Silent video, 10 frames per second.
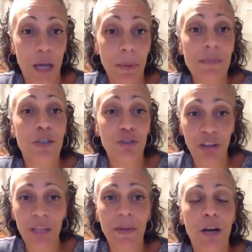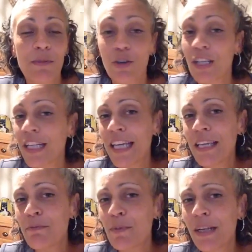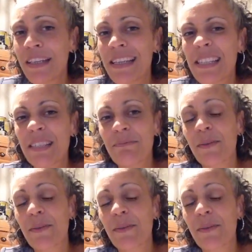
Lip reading: come up to the trolley when I was on, and he was one of these